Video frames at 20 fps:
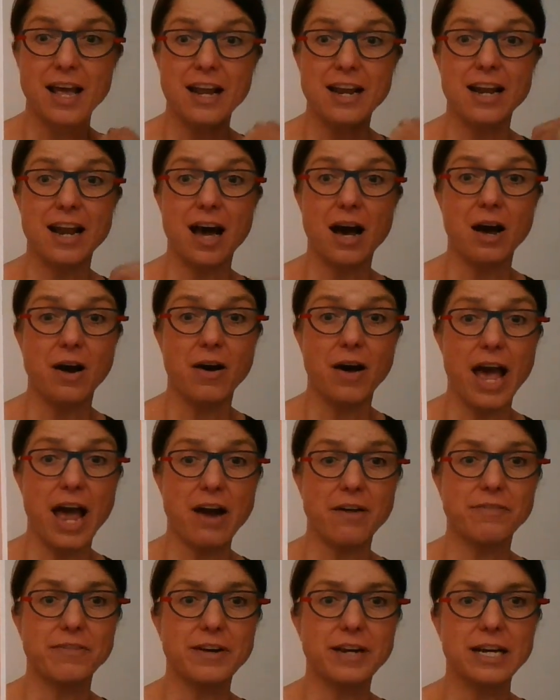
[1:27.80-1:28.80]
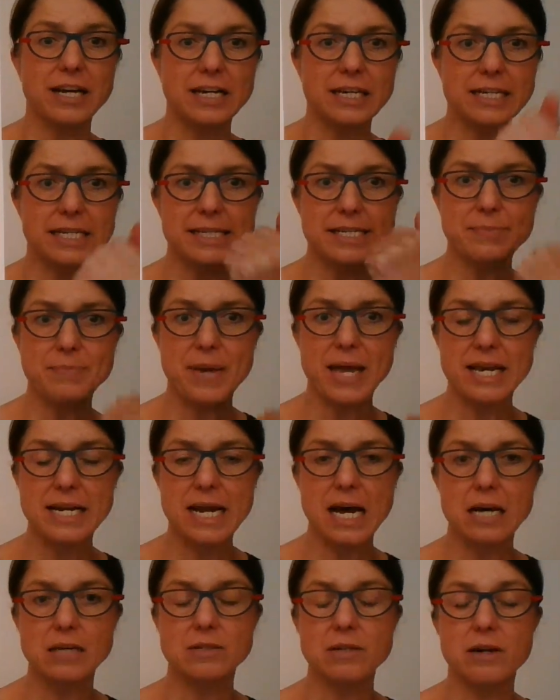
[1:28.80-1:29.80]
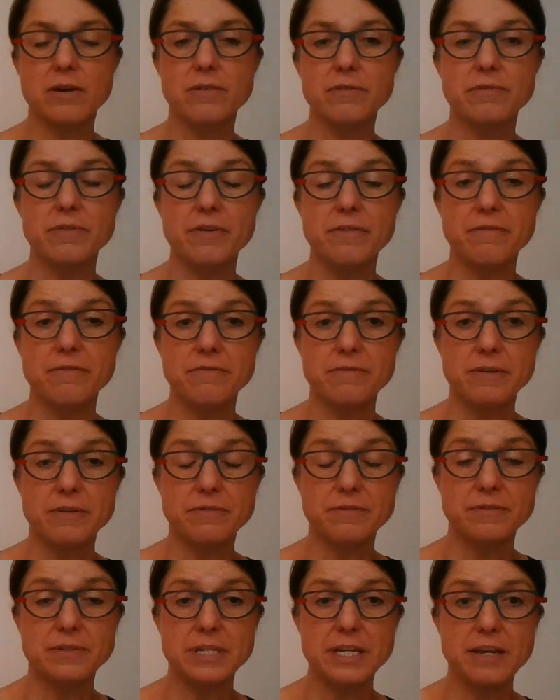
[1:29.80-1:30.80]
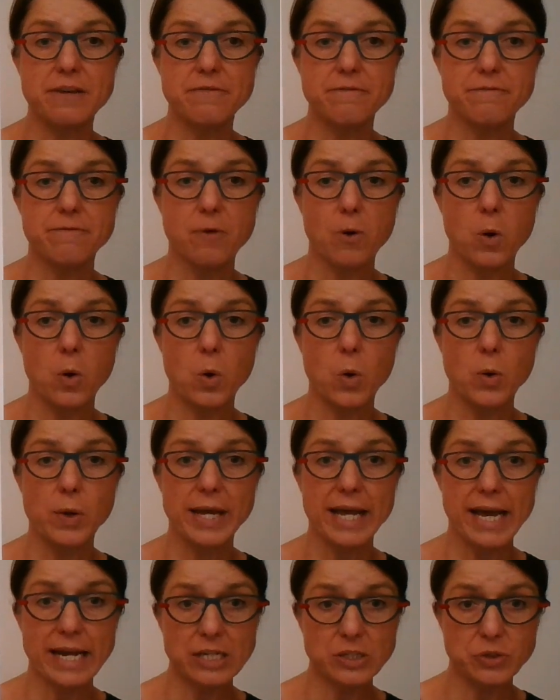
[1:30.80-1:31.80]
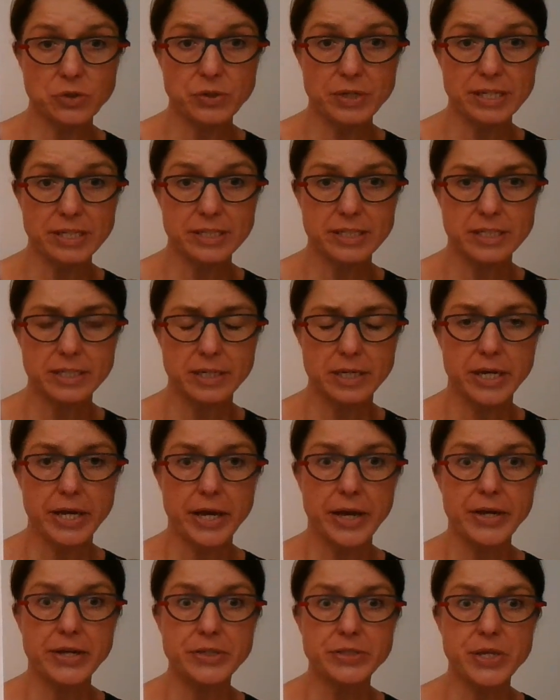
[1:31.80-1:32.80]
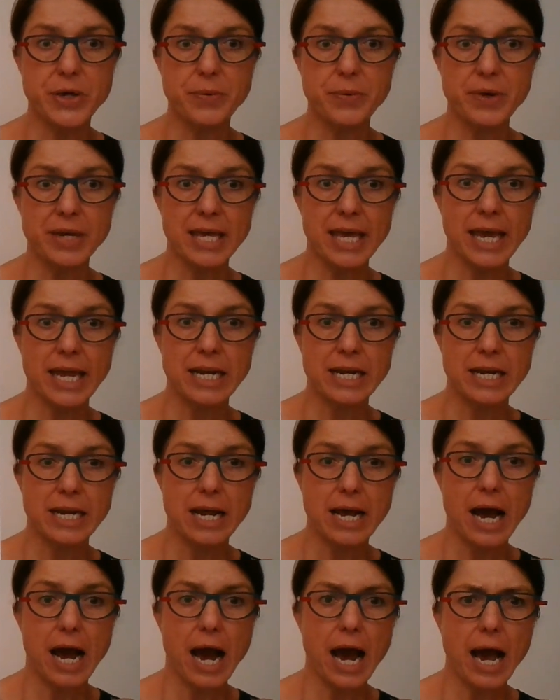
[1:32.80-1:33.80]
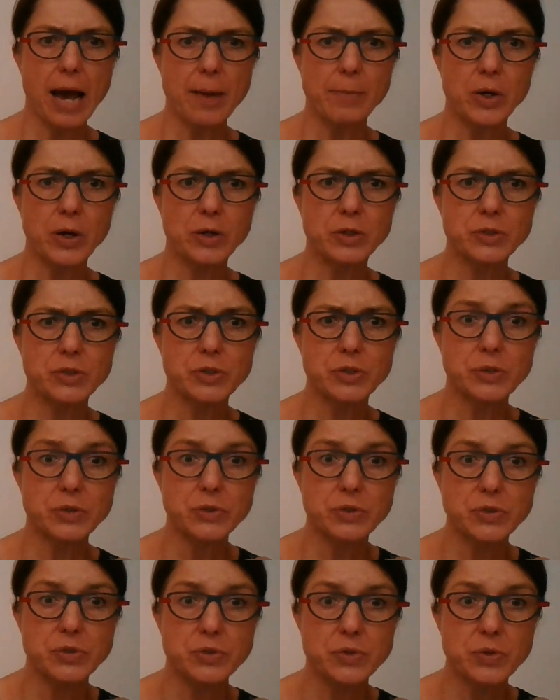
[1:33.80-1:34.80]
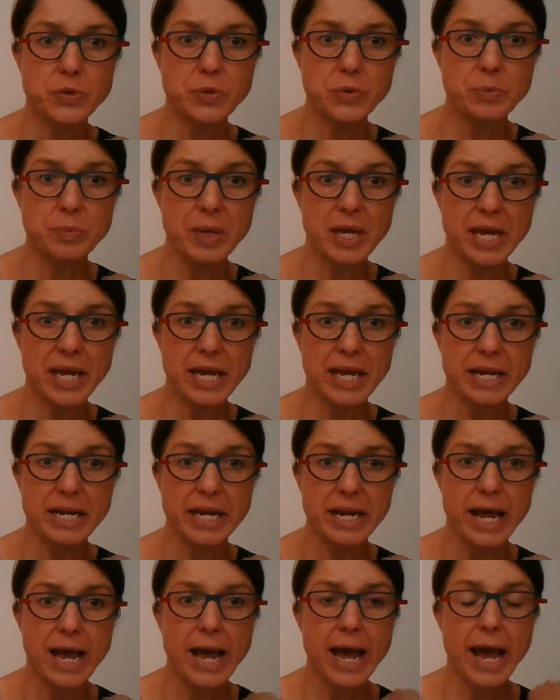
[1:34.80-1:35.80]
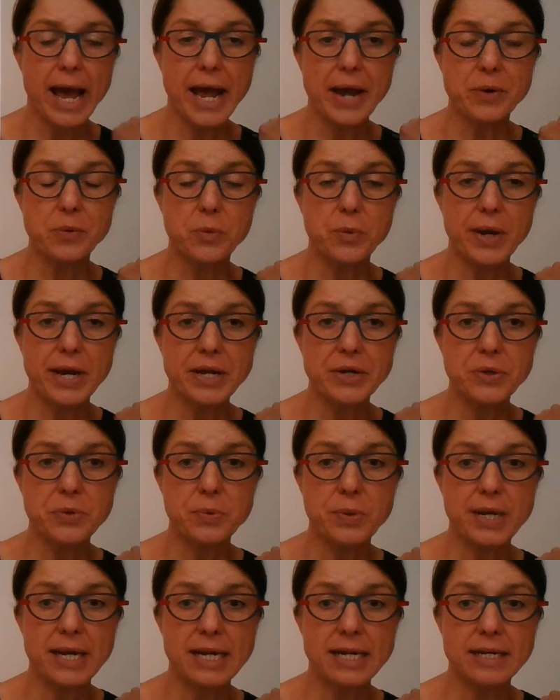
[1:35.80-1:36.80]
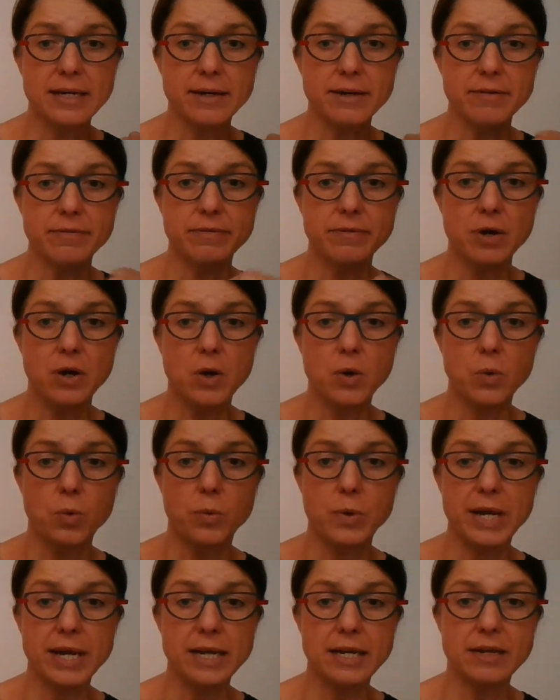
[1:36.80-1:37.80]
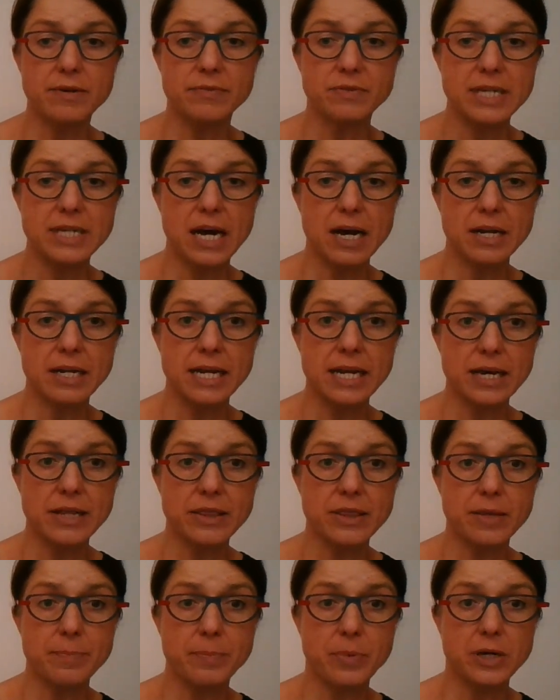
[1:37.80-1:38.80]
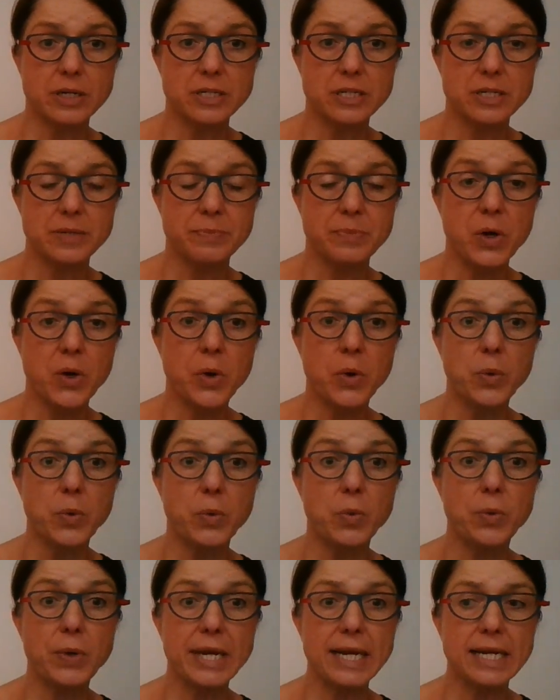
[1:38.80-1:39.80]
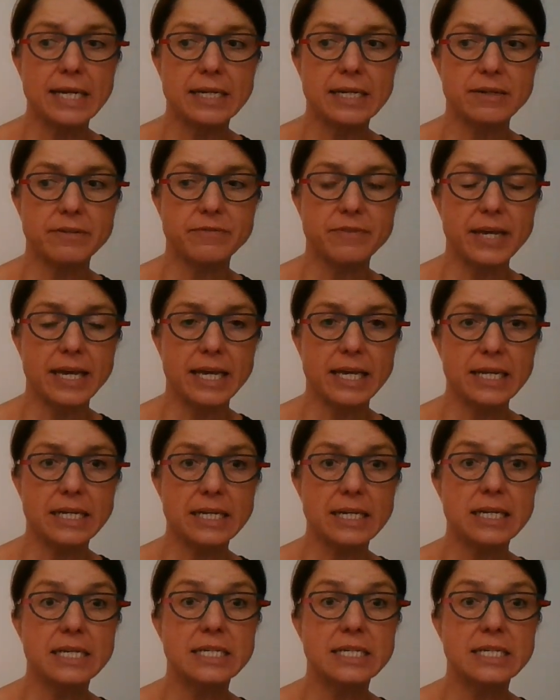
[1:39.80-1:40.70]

Now, Africa is made out of 54 countries. So again, I'm going to zoom in. And where do we live? We live down here at the bottom. We live in